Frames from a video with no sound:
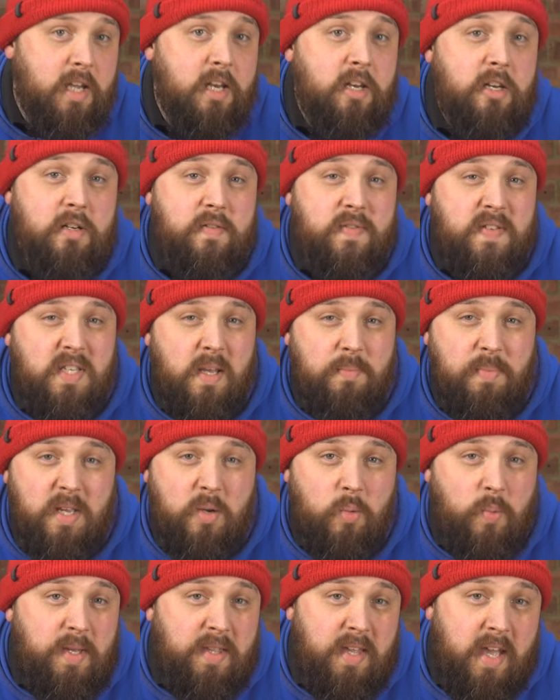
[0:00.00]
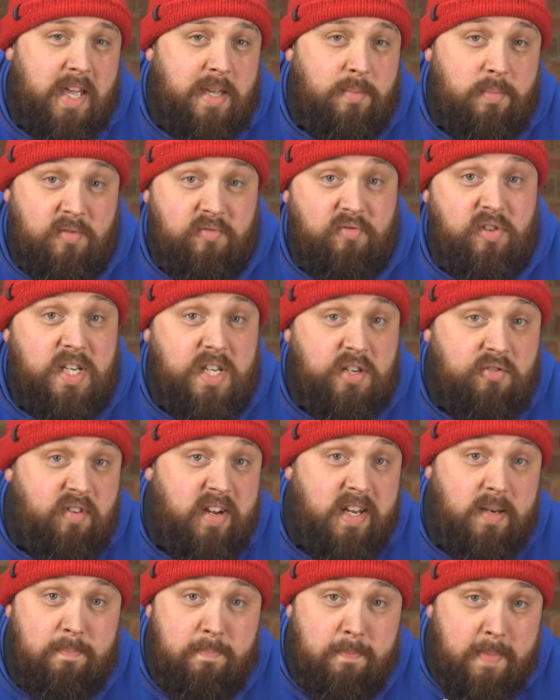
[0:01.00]
Look for something with a marine
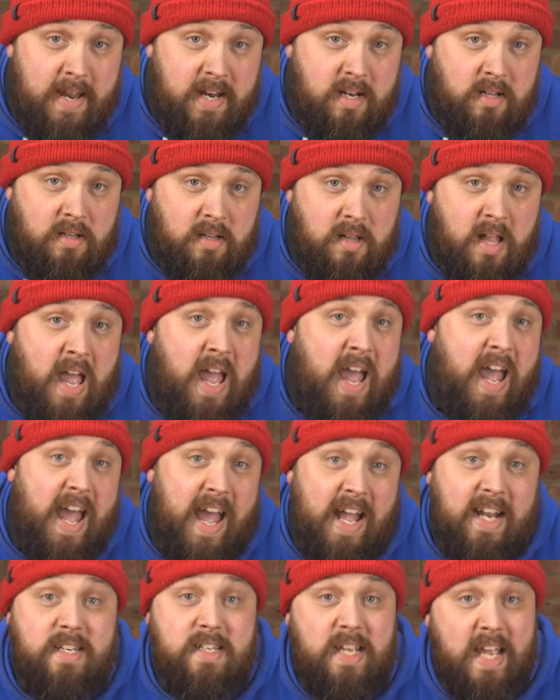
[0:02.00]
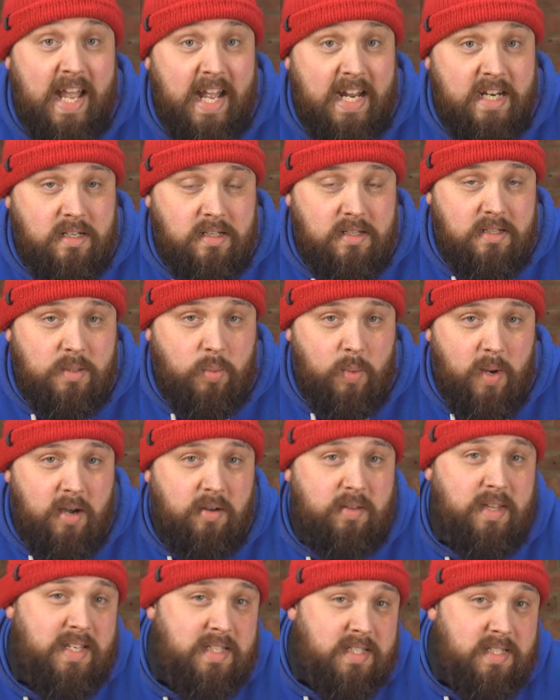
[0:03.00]
grade metal and handle as
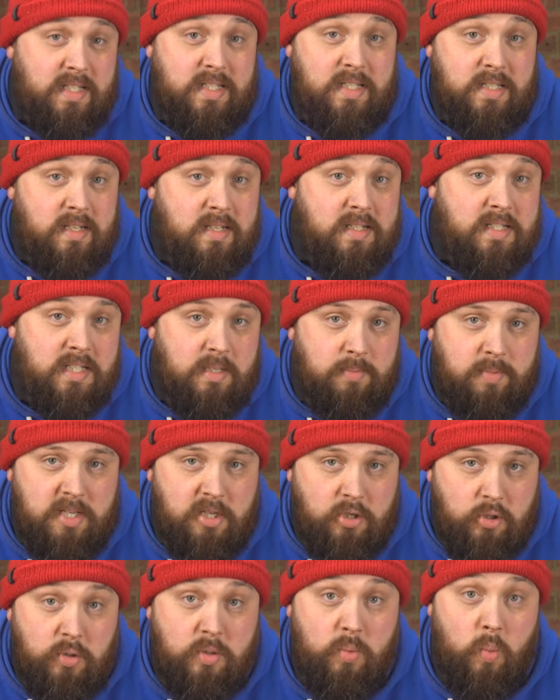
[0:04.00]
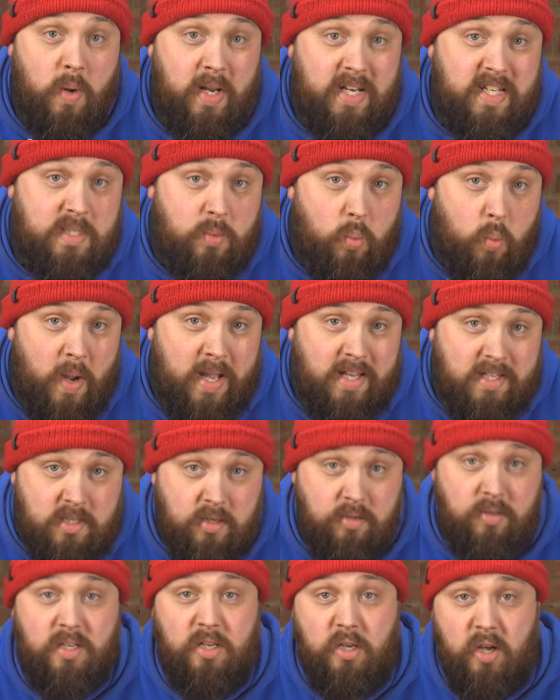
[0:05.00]
well that's designed to be used when it's wet
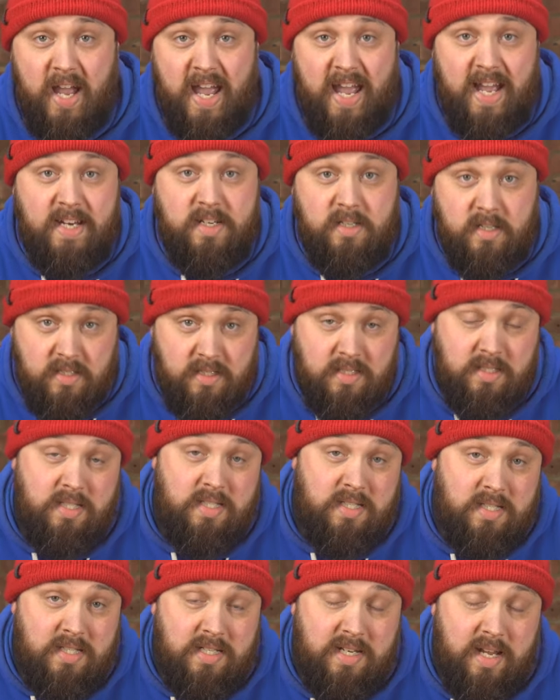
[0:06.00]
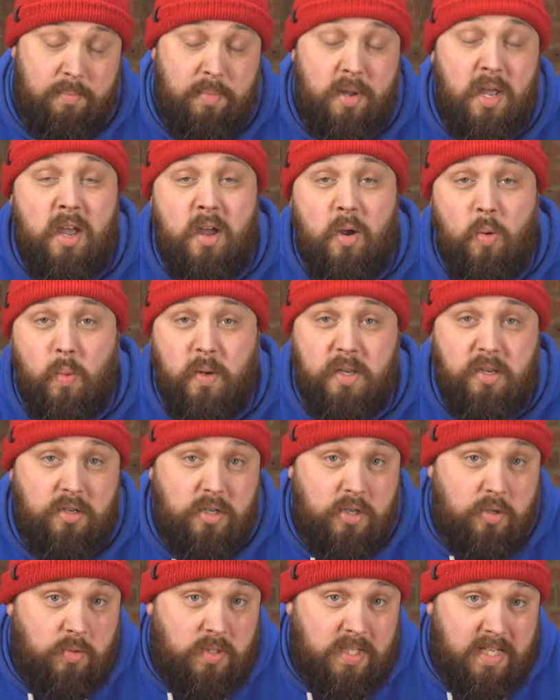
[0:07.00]
so that your hand doesn't slip when you're
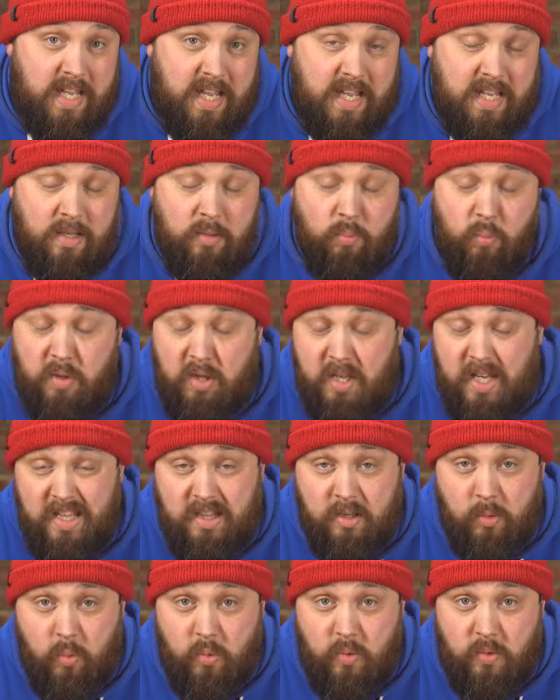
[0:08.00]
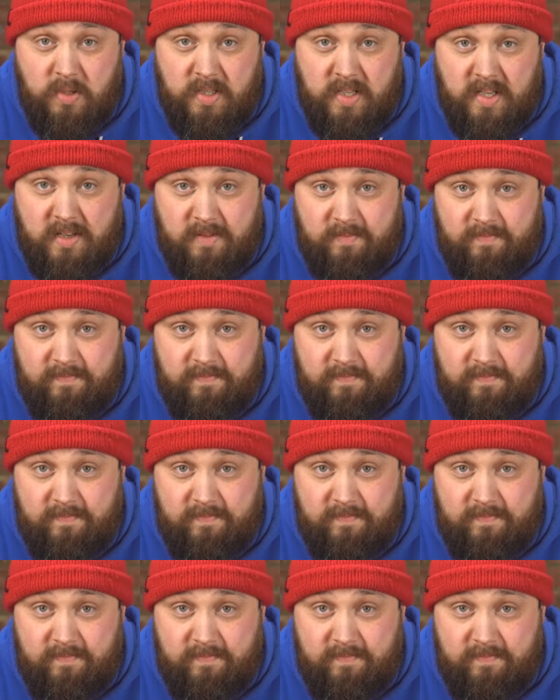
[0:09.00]
using it in the water.